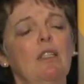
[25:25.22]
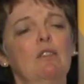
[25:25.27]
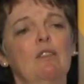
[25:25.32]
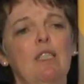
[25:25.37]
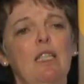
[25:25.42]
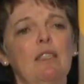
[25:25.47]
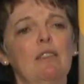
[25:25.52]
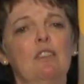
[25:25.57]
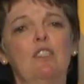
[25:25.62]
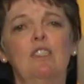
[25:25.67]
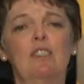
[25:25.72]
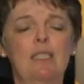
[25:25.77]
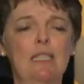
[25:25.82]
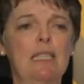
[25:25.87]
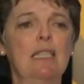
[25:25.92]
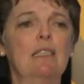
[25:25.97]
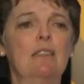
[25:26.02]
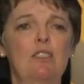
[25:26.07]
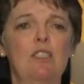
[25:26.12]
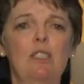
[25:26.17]
can
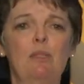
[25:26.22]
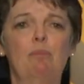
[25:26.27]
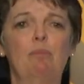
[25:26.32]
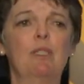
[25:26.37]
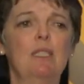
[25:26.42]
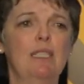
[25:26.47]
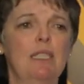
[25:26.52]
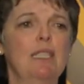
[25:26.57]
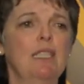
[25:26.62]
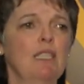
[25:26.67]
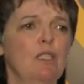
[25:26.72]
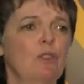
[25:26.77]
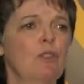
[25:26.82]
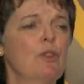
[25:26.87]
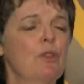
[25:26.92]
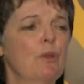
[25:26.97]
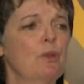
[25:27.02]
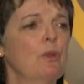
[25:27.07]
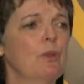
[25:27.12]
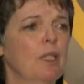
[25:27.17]
sink deeply
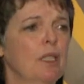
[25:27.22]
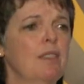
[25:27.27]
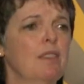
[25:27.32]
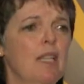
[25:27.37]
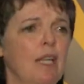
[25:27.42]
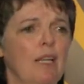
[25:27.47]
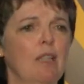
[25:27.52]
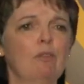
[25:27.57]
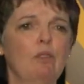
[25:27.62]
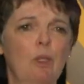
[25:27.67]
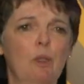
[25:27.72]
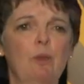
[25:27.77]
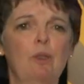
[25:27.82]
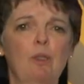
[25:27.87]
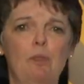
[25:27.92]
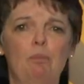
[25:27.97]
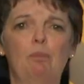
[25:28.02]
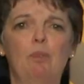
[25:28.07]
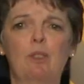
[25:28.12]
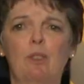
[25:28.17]
into a
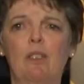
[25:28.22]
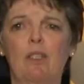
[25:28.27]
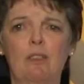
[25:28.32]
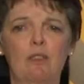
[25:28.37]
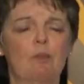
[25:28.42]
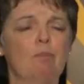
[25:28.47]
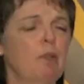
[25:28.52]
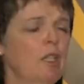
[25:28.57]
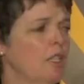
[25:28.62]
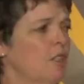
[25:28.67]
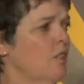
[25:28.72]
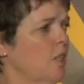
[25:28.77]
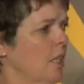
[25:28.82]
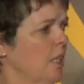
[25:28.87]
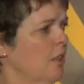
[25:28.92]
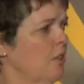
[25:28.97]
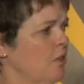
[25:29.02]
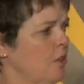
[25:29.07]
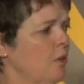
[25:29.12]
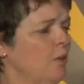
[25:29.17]
downloaded book as much
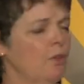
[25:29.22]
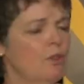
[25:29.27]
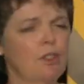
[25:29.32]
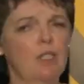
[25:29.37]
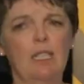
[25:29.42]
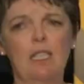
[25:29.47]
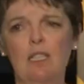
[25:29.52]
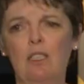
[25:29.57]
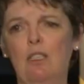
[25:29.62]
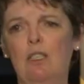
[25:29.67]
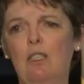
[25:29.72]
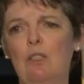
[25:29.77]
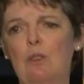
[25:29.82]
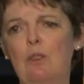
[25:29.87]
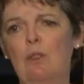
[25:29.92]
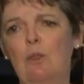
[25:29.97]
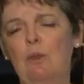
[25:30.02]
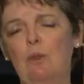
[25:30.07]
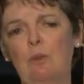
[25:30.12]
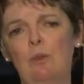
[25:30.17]
as you sink
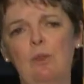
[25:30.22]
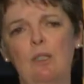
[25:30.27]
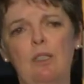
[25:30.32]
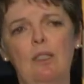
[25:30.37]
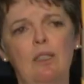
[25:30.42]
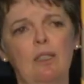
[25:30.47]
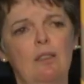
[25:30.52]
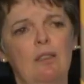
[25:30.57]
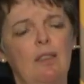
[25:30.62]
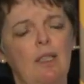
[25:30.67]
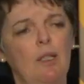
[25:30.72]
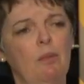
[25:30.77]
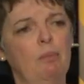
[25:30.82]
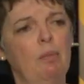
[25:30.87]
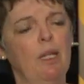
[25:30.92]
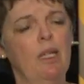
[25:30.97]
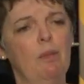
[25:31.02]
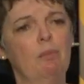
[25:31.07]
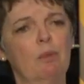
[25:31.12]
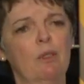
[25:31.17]
into a, a
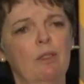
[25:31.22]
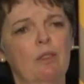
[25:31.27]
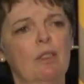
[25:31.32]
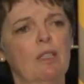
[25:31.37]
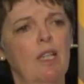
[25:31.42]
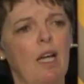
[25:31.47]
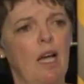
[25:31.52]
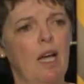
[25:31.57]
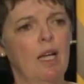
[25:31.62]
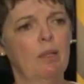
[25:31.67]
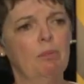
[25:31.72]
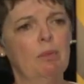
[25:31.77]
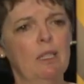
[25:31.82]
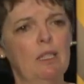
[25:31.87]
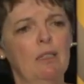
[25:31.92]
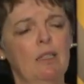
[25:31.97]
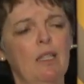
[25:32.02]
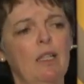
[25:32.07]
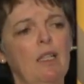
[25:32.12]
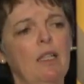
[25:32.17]
paper
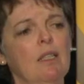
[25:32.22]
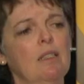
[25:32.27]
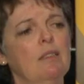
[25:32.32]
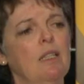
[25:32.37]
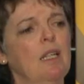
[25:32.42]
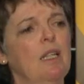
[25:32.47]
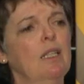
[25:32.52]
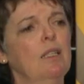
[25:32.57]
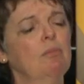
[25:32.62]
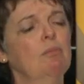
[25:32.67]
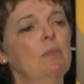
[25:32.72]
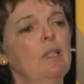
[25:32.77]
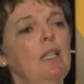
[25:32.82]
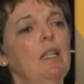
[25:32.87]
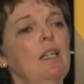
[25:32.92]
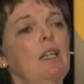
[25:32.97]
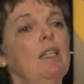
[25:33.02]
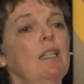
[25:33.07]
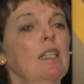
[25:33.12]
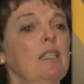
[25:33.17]
copy. Um,
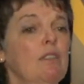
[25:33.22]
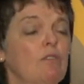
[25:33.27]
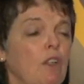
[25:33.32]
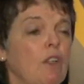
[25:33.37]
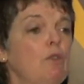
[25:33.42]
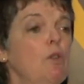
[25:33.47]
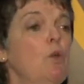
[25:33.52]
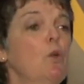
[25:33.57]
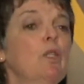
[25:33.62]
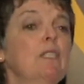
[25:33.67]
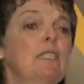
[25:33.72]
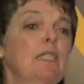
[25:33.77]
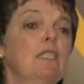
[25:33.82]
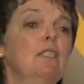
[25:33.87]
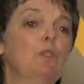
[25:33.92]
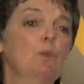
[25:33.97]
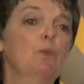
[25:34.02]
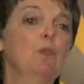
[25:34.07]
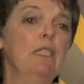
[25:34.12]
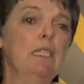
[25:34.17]
if, of course,
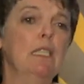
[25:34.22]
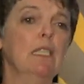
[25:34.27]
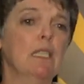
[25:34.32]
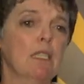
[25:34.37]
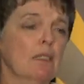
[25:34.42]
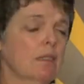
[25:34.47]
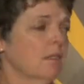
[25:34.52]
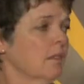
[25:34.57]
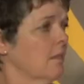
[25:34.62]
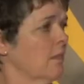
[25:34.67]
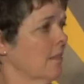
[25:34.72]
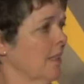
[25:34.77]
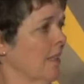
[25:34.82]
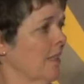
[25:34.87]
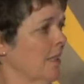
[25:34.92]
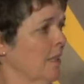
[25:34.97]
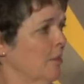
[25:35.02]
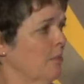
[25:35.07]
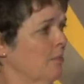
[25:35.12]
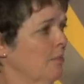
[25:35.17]
it's reading um,
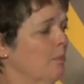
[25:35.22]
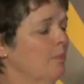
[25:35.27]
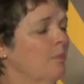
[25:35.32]
mm-hmm.